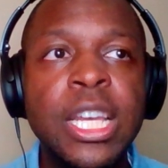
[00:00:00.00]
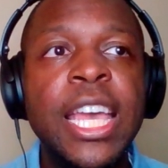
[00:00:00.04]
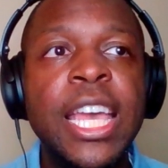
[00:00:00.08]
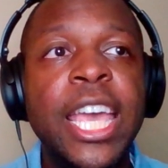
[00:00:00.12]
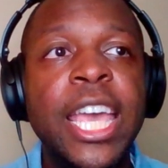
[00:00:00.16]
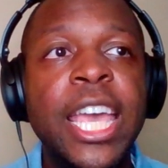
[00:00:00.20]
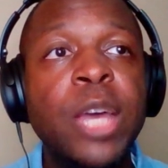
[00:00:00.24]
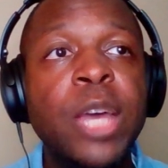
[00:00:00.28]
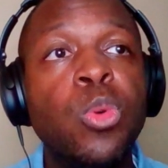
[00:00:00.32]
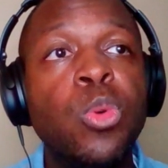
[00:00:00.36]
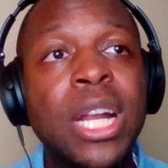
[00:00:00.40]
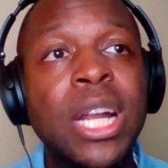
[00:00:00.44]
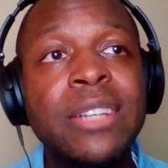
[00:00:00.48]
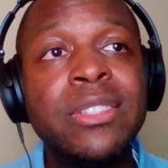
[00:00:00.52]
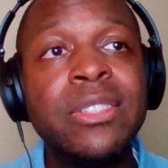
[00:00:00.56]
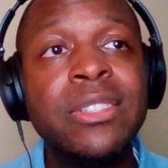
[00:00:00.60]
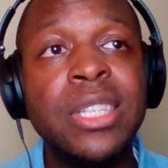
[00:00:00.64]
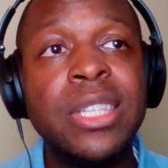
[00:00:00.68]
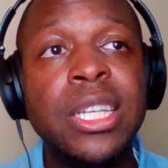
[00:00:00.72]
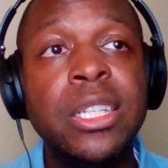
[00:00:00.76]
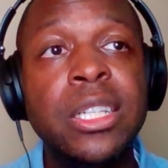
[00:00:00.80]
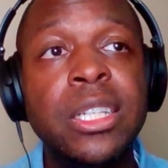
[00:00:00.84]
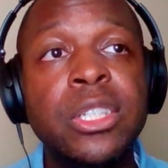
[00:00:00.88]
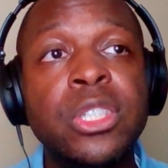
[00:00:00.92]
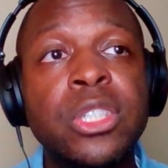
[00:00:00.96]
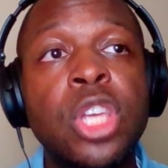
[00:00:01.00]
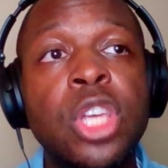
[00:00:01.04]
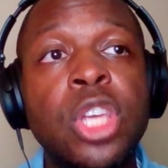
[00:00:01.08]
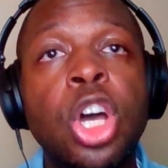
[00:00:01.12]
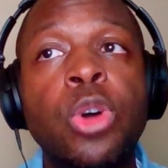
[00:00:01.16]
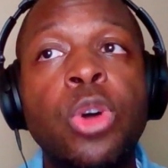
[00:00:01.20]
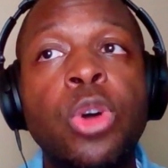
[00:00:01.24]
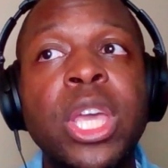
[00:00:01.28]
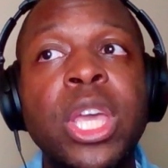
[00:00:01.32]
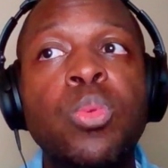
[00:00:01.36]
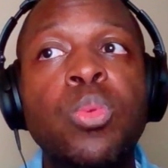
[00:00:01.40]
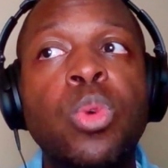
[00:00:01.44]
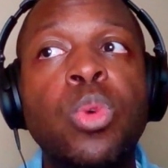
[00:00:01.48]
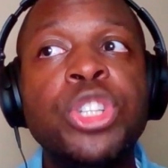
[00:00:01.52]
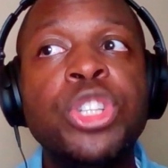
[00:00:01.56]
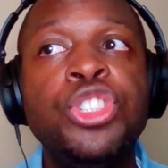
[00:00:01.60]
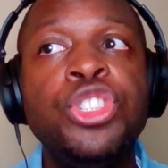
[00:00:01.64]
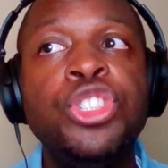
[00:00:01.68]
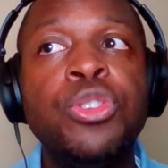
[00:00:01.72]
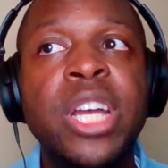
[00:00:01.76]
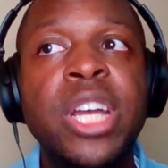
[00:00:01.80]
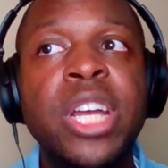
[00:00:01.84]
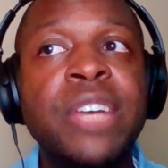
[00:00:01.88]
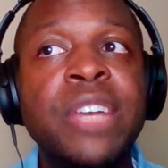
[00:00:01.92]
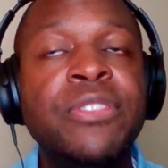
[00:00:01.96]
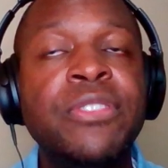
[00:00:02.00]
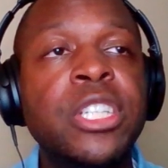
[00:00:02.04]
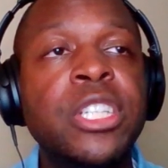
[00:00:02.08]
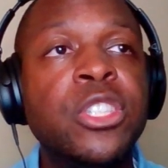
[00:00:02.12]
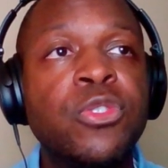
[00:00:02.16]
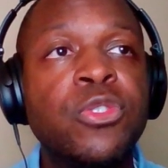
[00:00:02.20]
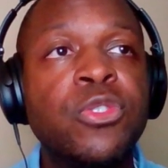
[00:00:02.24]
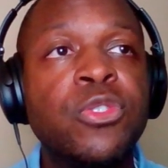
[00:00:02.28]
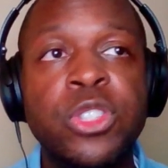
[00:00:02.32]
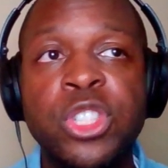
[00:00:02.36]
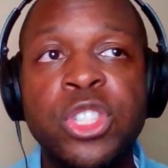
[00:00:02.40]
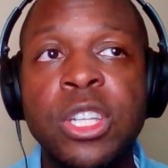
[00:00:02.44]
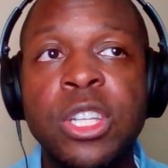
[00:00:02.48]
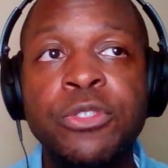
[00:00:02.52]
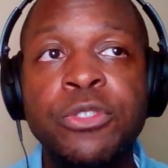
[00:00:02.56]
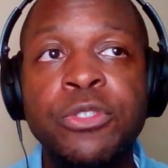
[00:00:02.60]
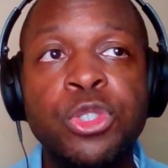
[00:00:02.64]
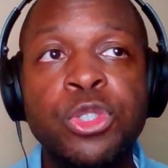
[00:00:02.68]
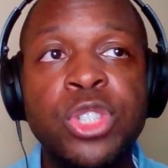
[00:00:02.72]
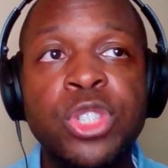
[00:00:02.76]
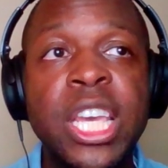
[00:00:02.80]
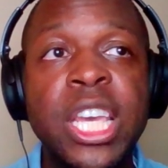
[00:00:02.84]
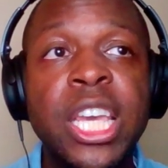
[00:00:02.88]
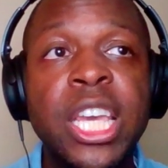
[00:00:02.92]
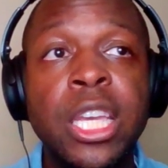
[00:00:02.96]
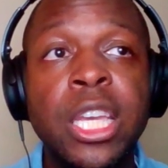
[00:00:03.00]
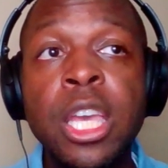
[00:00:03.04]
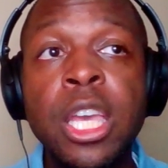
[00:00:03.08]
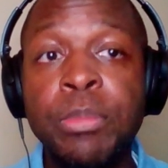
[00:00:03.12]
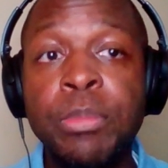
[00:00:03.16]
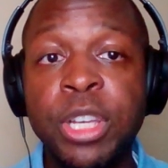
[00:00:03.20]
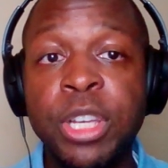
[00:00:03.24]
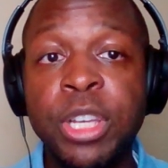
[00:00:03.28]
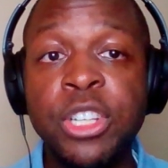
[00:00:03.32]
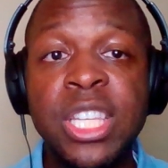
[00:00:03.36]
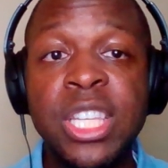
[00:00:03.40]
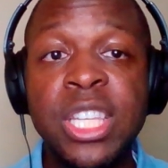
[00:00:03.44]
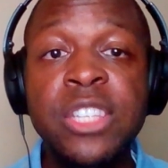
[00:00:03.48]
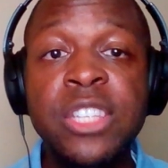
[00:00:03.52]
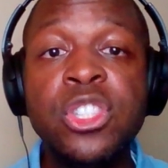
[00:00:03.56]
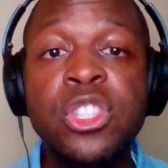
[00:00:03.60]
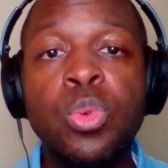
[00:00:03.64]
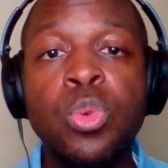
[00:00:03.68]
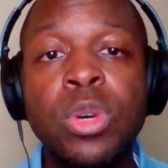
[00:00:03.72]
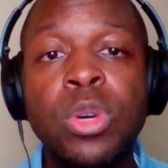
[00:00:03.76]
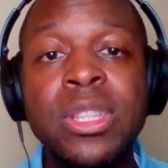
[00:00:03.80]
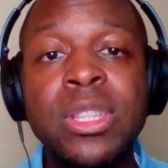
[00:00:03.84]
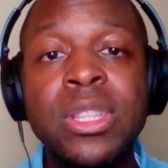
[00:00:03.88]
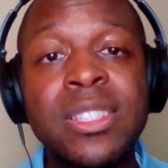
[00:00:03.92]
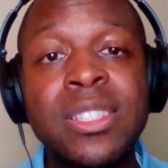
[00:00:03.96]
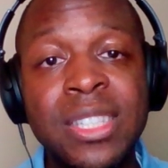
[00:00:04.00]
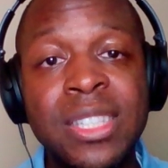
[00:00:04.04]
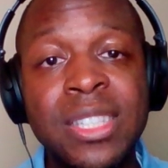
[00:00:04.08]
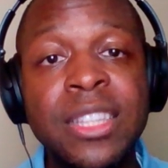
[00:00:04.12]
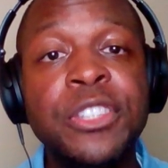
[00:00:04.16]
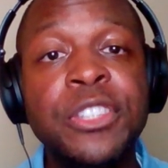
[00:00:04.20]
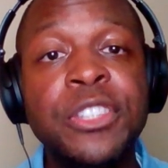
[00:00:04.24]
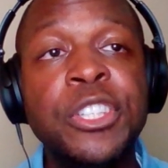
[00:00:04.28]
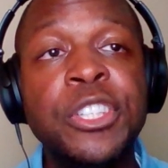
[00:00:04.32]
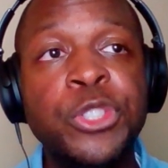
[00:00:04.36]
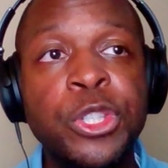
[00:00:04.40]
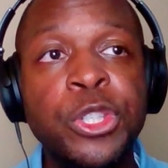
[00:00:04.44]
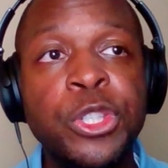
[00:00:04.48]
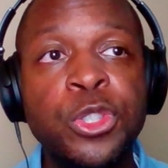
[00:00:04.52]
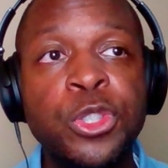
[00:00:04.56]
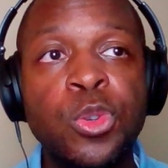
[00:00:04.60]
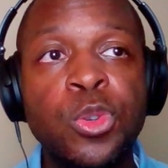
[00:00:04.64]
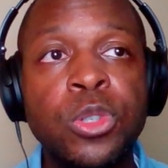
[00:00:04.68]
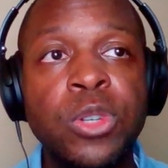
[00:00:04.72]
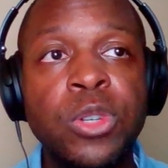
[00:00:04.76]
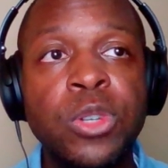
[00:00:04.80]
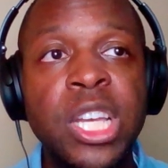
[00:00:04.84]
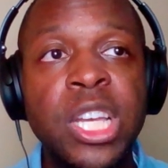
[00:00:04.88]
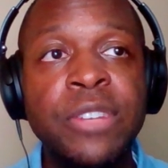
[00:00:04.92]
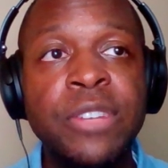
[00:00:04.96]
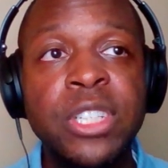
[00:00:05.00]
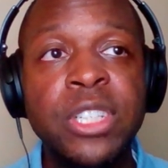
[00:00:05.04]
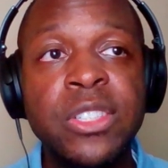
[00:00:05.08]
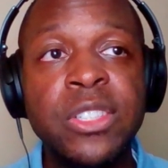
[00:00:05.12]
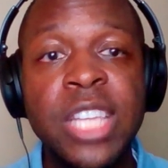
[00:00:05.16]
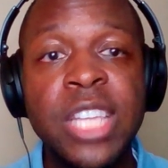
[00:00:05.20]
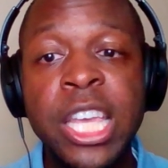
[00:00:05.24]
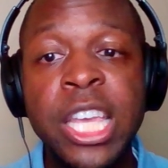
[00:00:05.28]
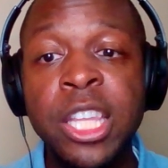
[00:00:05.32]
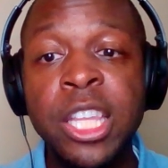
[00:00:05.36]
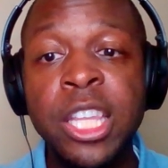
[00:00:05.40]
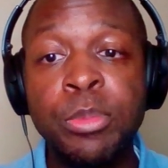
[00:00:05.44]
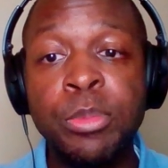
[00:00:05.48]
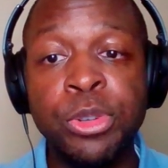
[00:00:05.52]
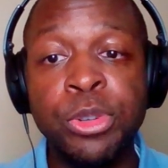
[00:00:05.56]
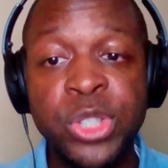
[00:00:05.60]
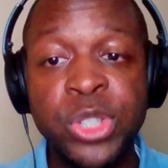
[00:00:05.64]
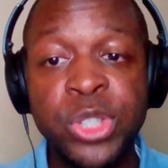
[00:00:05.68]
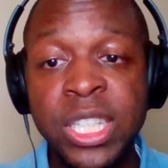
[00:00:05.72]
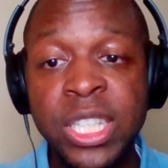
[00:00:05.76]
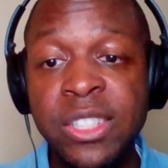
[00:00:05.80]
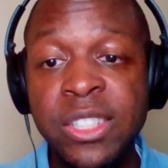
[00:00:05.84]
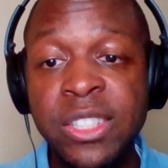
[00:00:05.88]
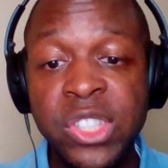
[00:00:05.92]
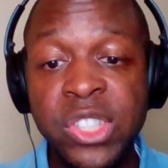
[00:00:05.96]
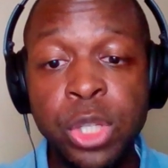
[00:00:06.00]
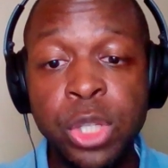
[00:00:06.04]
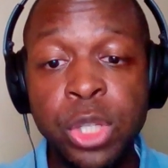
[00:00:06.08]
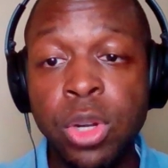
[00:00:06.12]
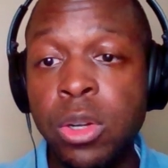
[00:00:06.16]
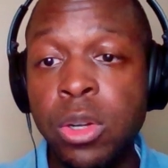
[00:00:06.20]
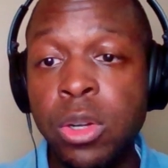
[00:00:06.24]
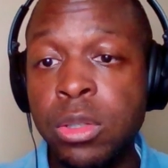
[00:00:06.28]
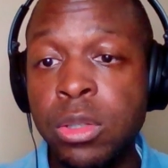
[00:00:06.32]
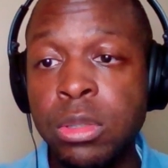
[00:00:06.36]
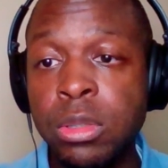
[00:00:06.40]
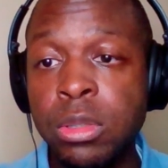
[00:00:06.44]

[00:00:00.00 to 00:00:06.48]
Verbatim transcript: And what I said is, okay, what's your evidence for the stuff you're saying? Because he's the one that said that there's historical evidence and then presented zero.